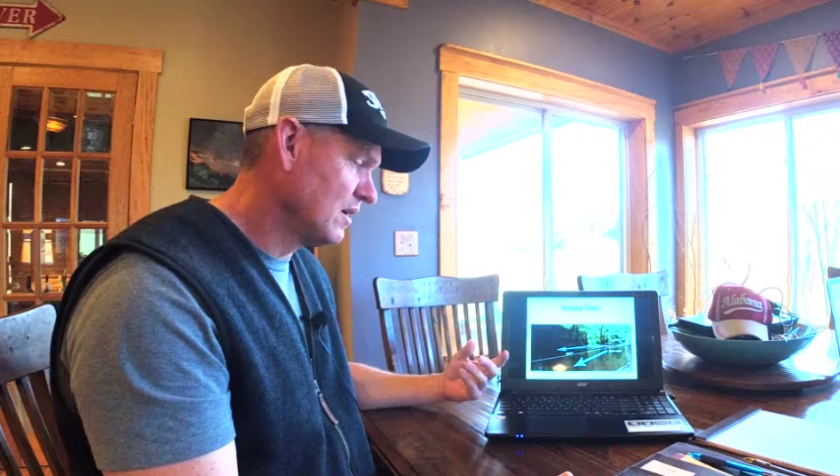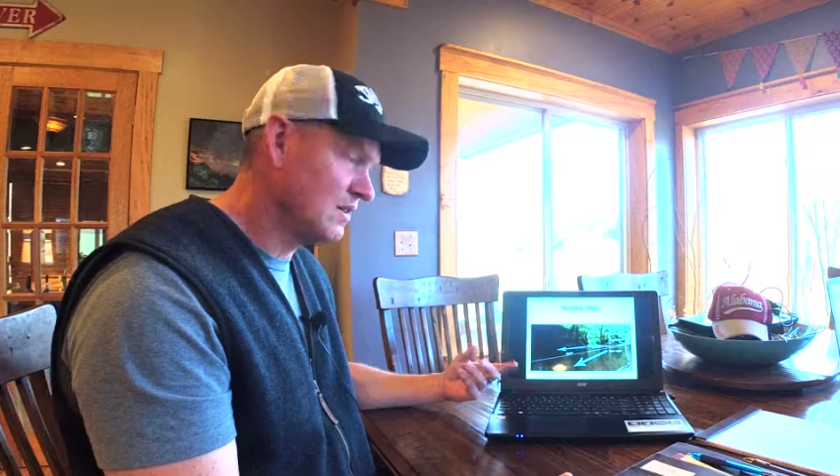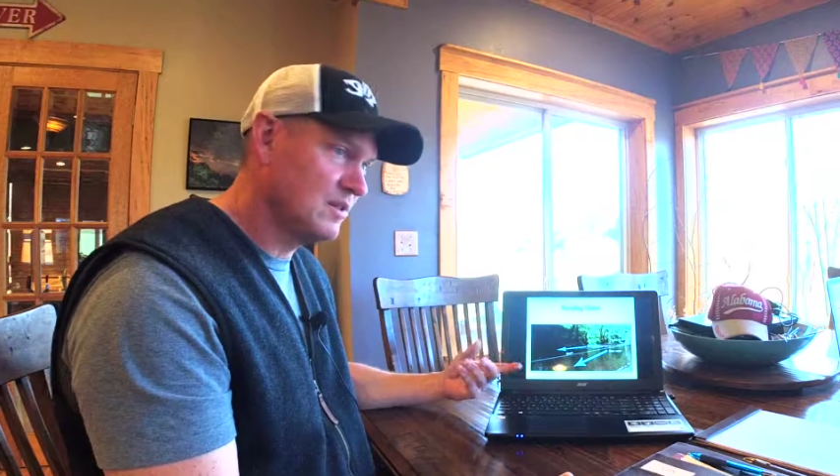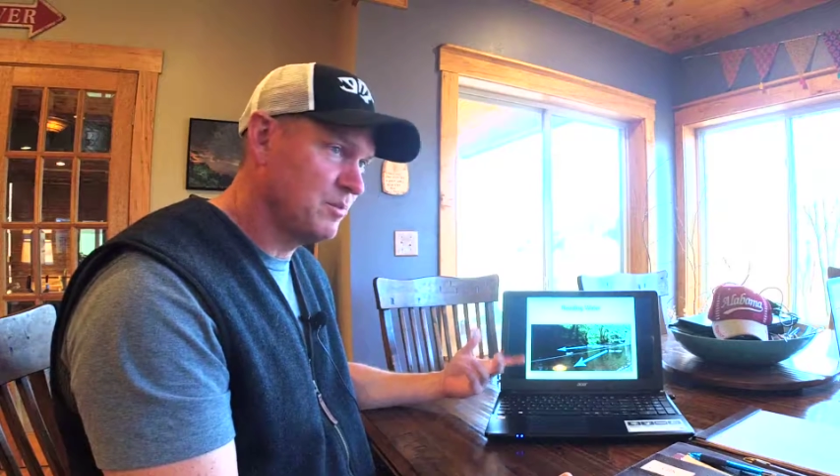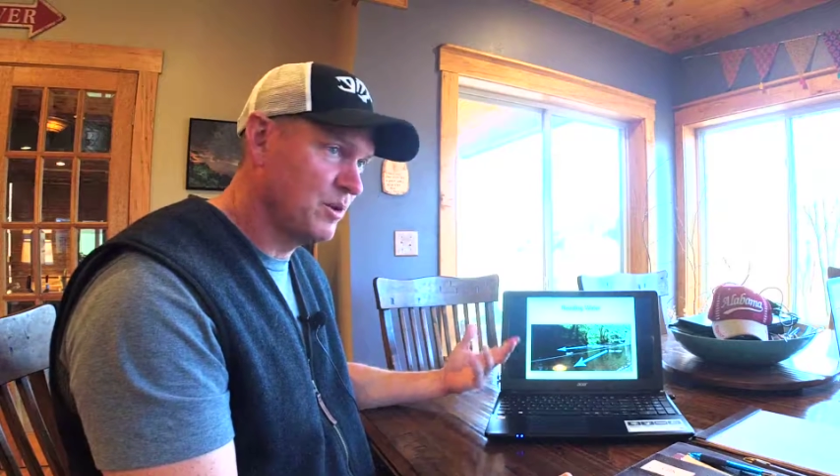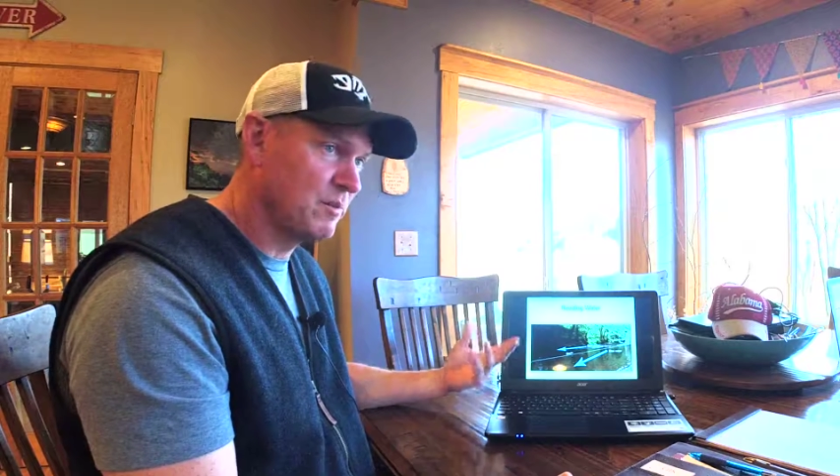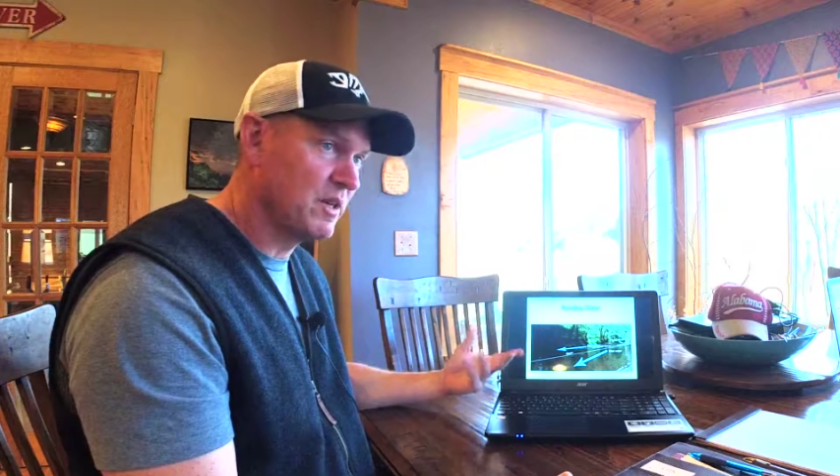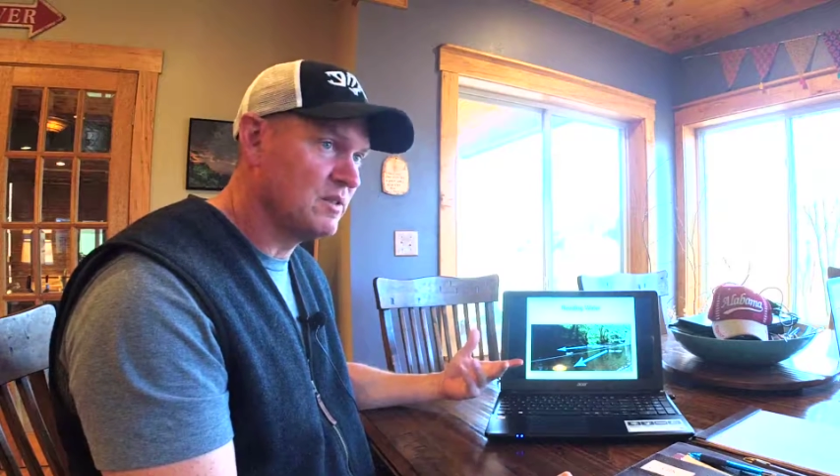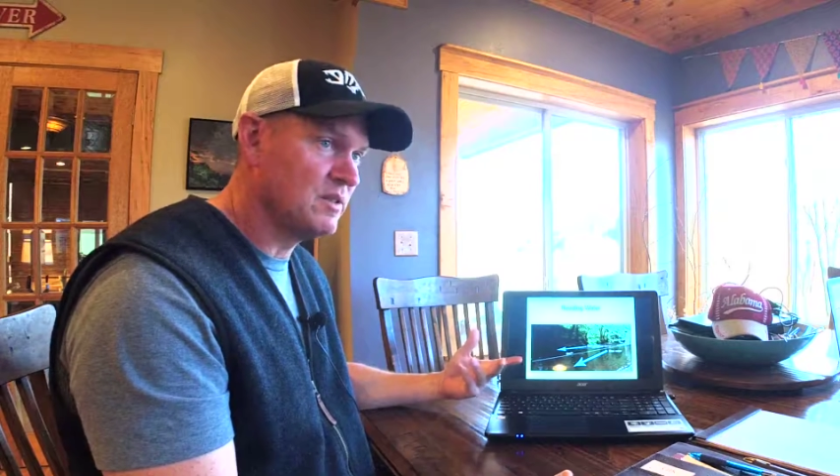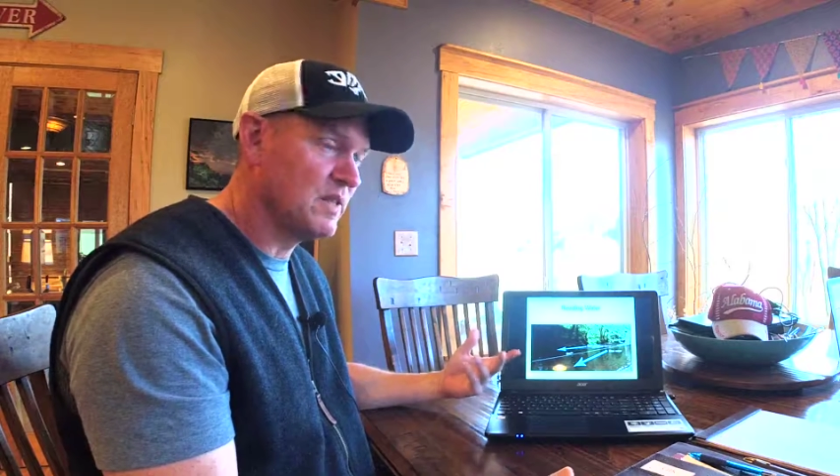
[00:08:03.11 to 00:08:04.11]
because it's pretty
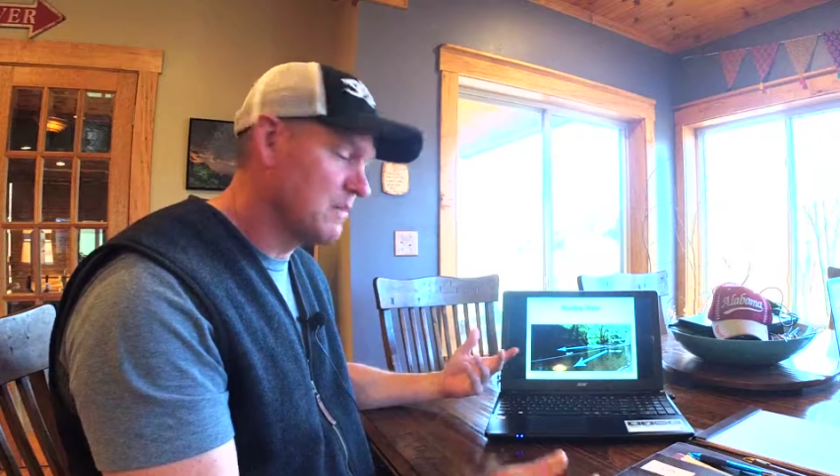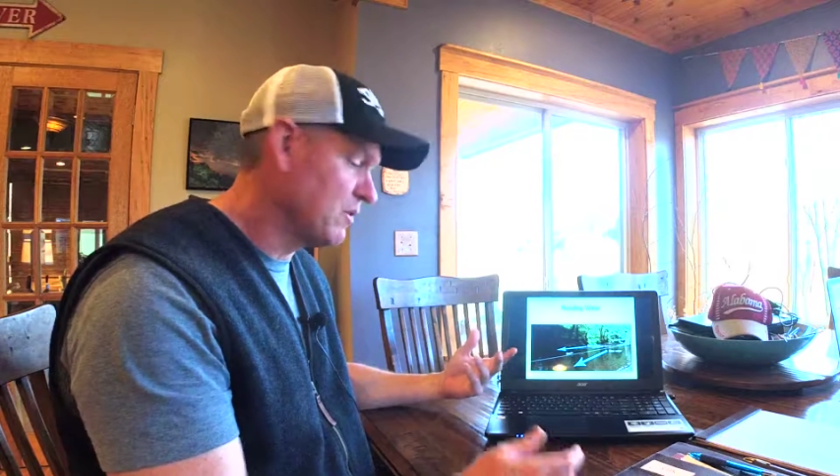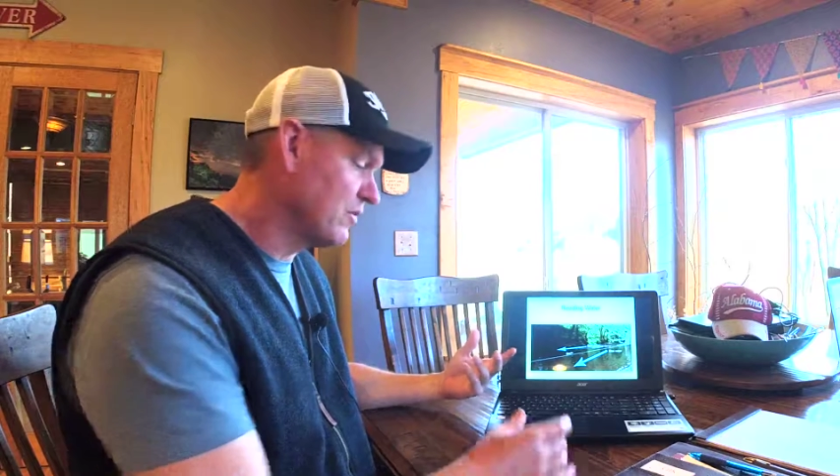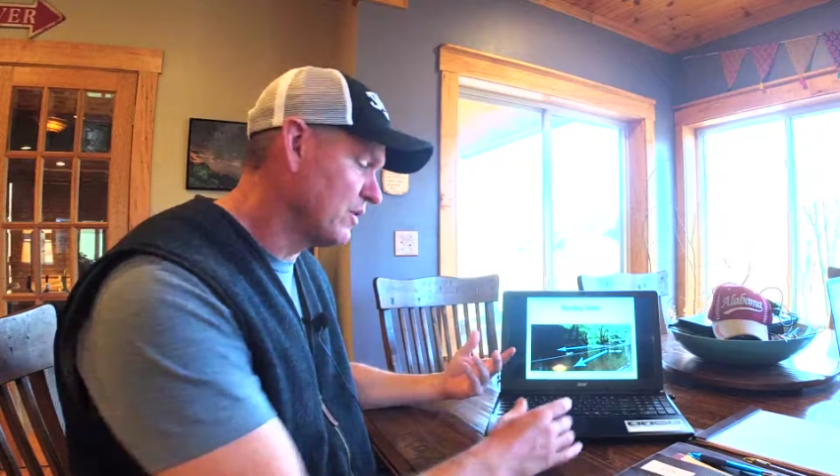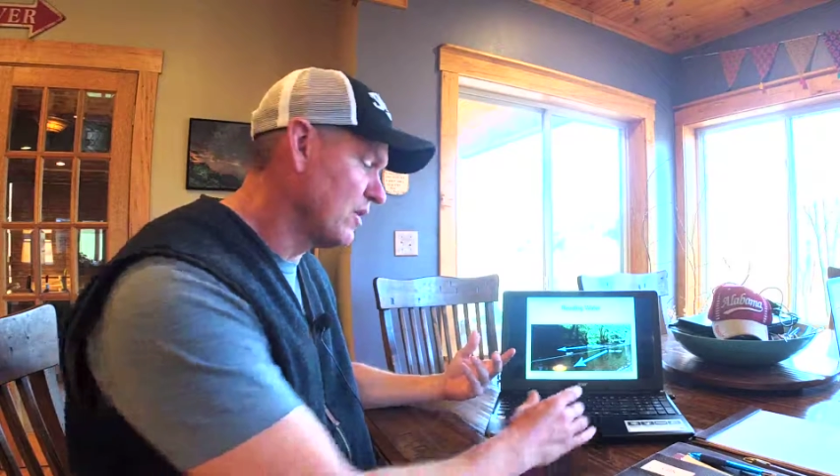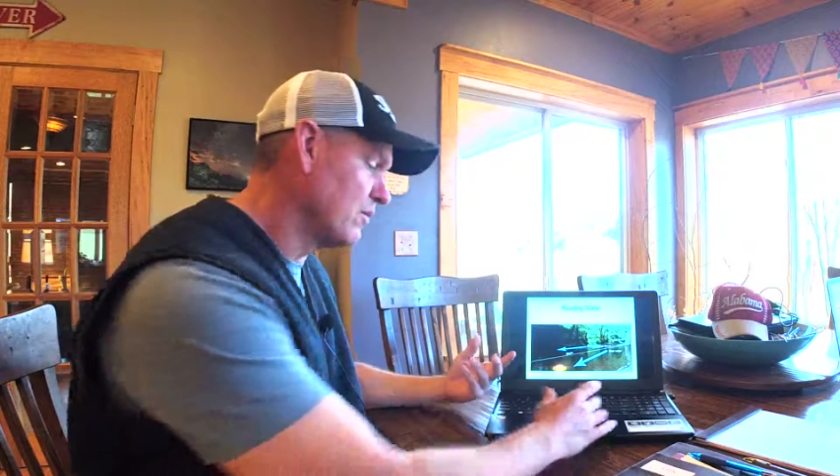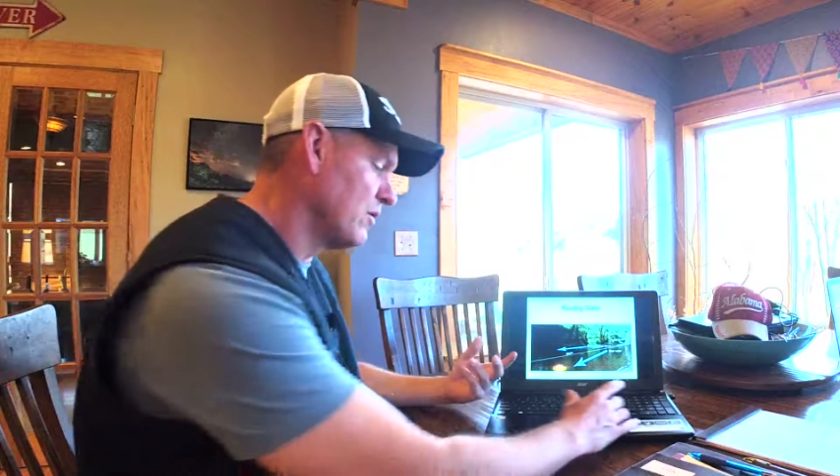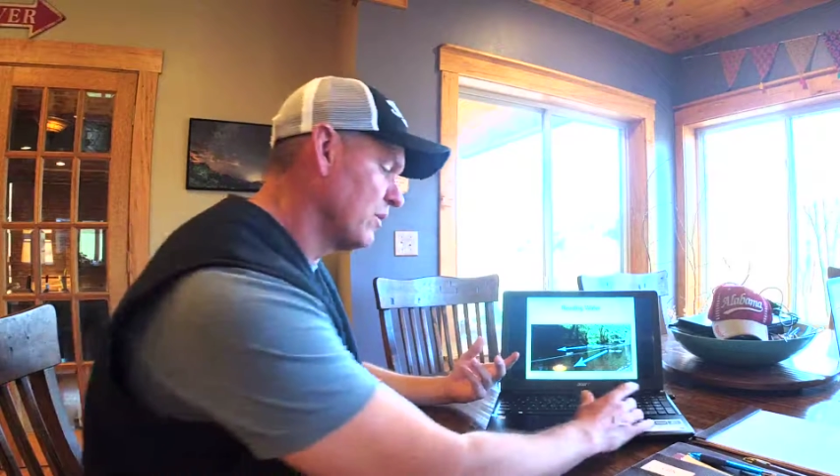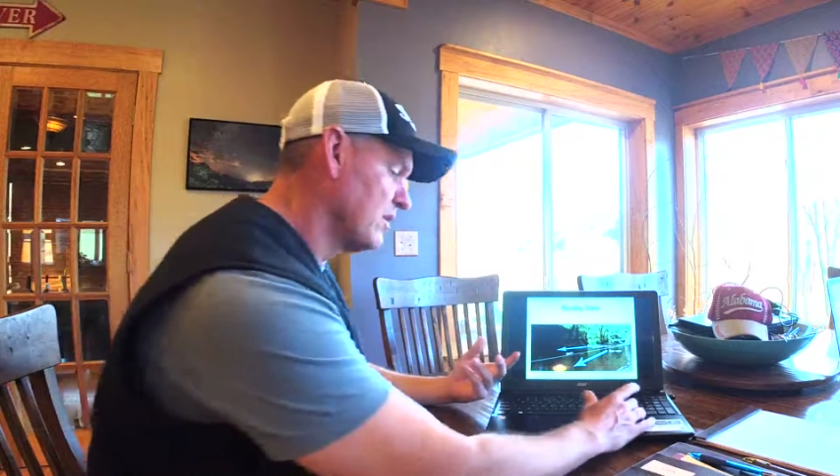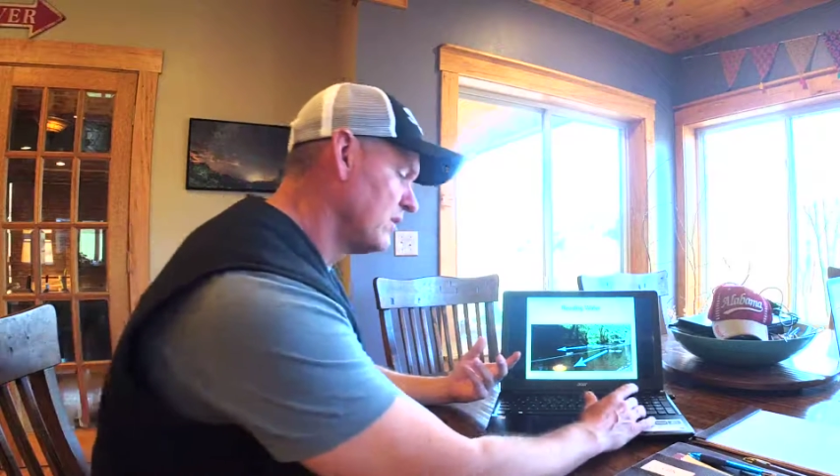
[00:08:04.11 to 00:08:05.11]
much a staple food over
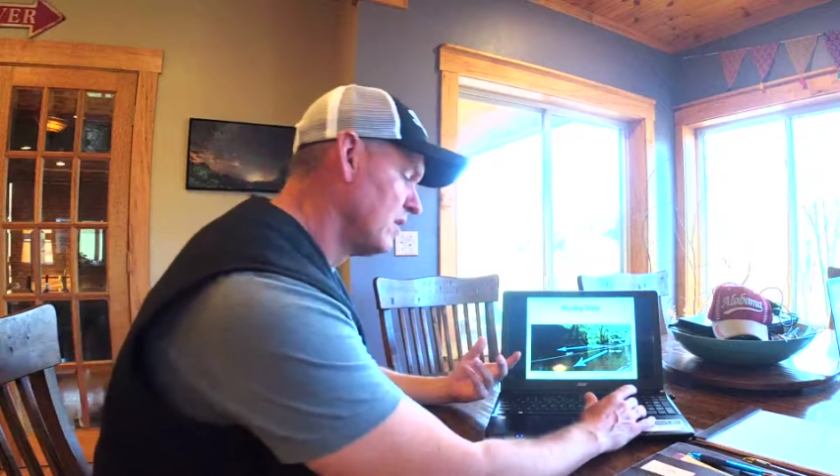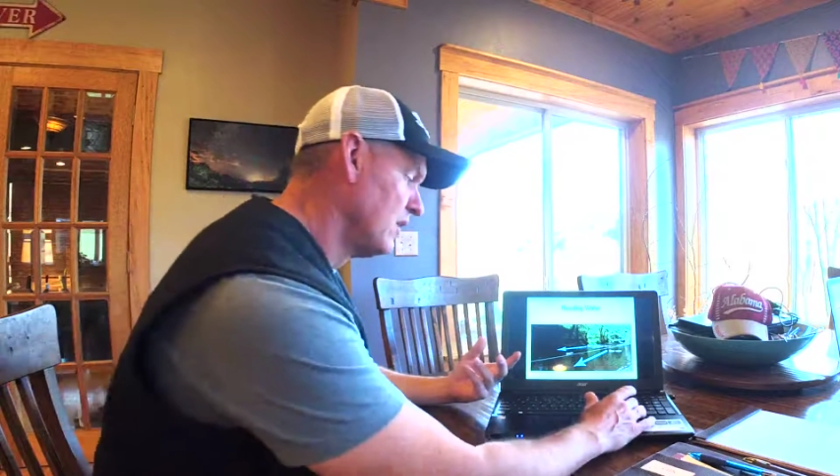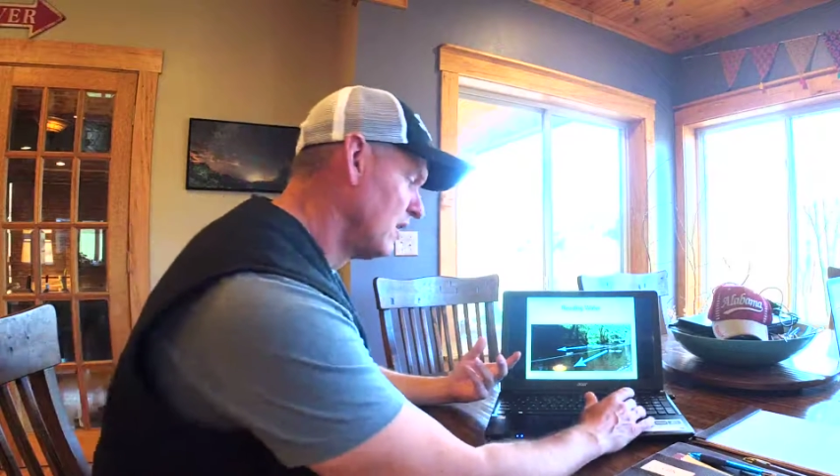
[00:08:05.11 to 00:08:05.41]
the winter.